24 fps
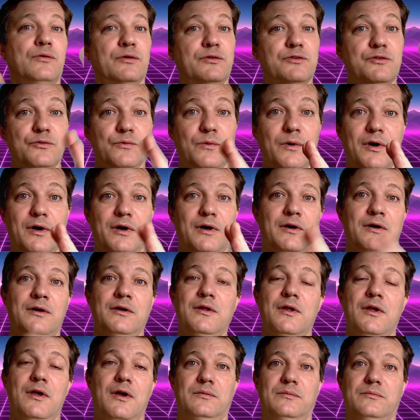you are
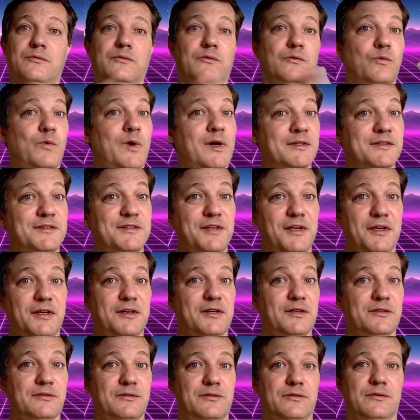1
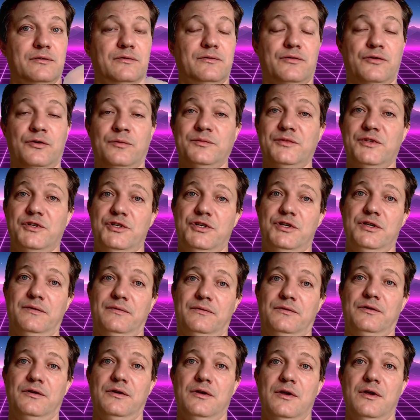second from the
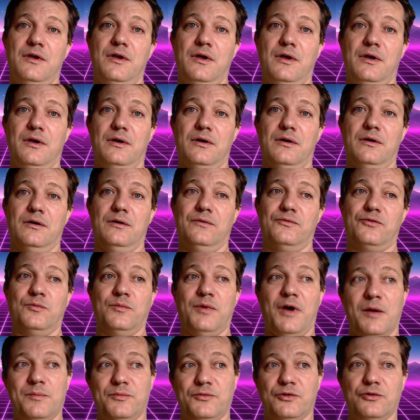shift. From
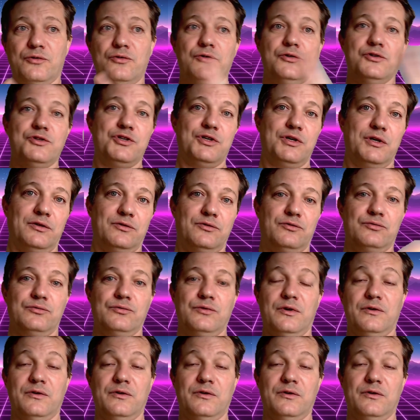hypnagogia to a